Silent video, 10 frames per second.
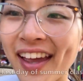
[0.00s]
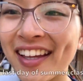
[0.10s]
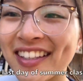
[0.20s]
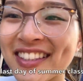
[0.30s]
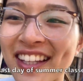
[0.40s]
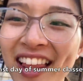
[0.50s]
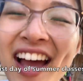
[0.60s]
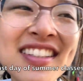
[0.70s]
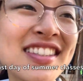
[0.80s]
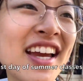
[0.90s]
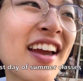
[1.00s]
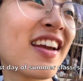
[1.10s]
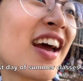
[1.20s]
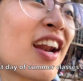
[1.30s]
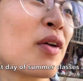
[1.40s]
It's the last day
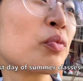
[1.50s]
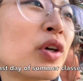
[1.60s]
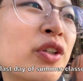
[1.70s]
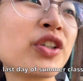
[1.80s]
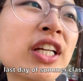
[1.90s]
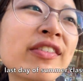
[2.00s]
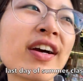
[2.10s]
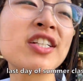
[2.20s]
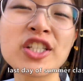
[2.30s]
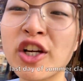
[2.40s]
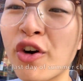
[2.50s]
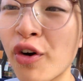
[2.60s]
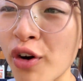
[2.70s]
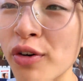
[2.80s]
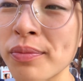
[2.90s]
and I'm wondering if I should go
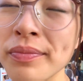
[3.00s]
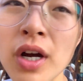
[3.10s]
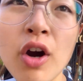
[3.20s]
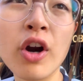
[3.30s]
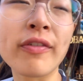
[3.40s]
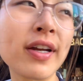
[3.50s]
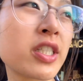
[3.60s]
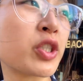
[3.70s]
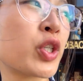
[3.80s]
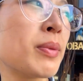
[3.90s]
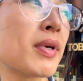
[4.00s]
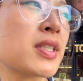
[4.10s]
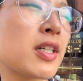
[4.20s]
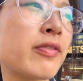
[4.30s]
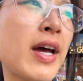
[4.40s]
home or if I should treat
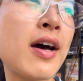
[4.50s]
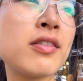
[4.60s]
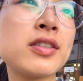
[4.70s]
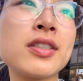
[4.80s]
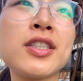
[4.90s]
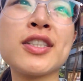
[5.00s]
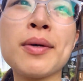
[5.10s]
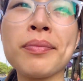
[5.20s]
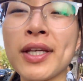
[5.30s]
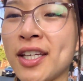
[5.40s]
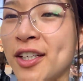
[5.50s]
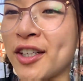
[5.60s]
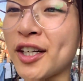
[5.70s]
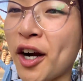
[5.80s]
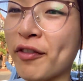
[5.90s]
myself out to something here
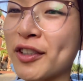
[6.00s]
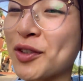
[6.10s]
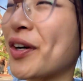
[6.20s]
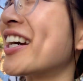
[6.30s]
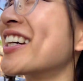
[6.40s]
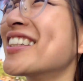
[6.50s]
in Harvard Square.